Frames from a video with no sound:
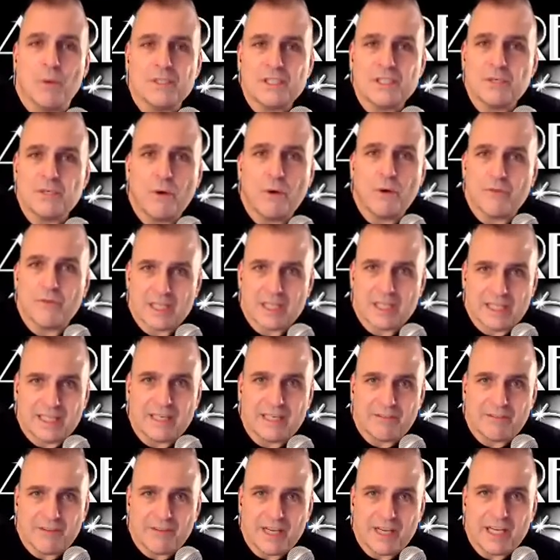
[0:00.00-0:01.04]
But once you go over to
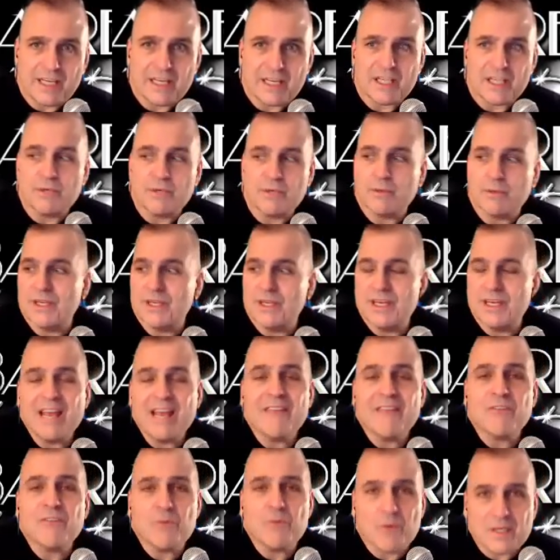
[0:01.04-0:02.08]
Cleanfeed, you will
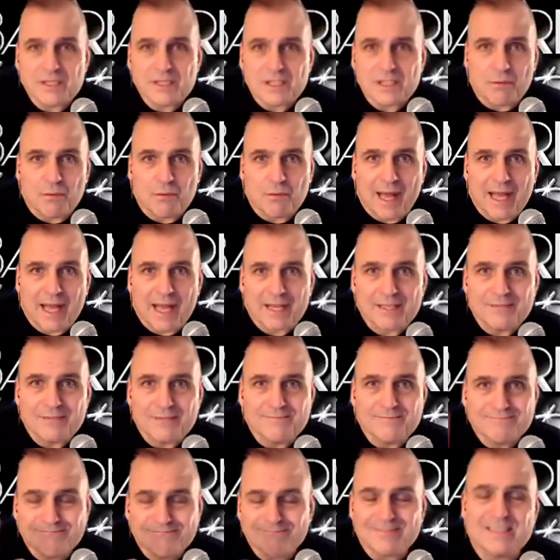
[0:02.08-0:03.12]
never want to go
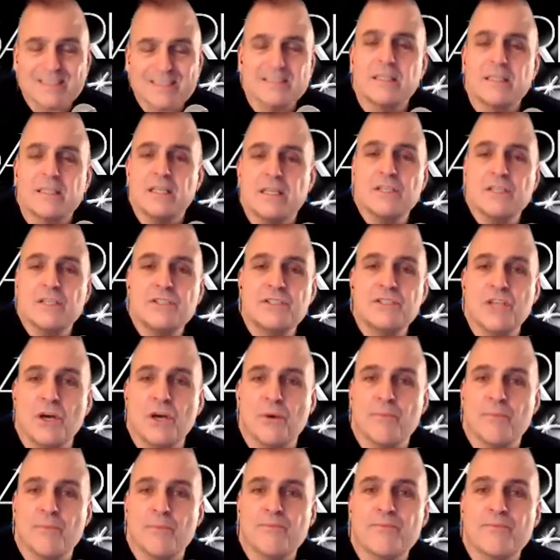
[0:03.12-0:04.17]
back.
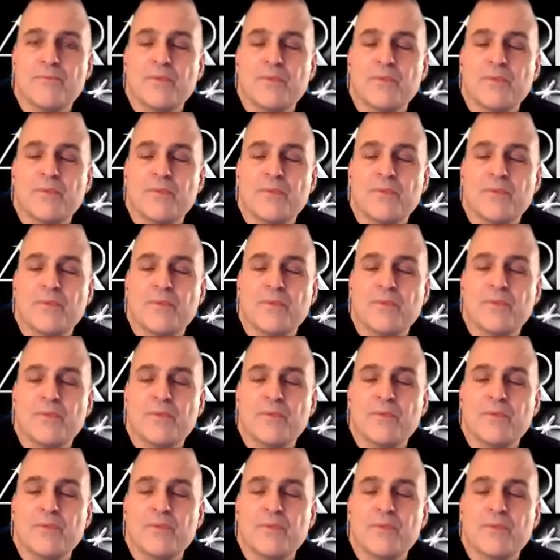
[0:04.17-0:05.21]
So
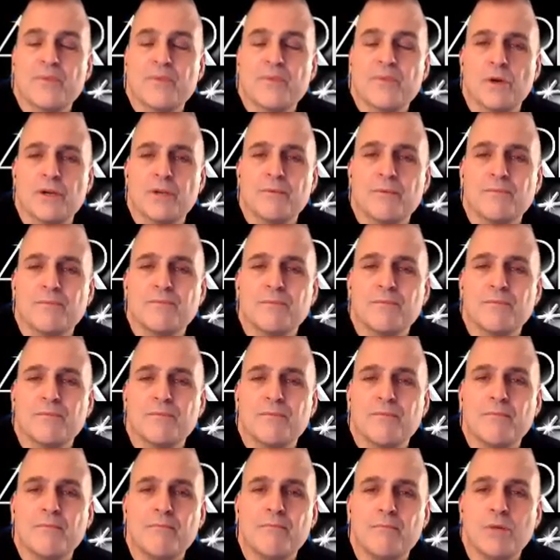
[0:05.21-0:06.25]
I can record.
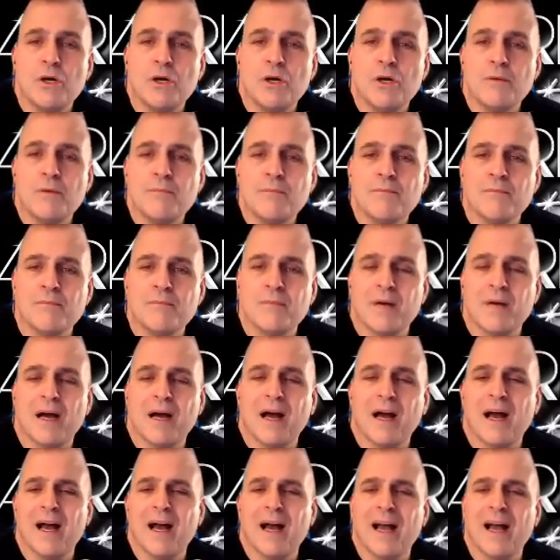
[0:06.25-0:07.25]
Boom.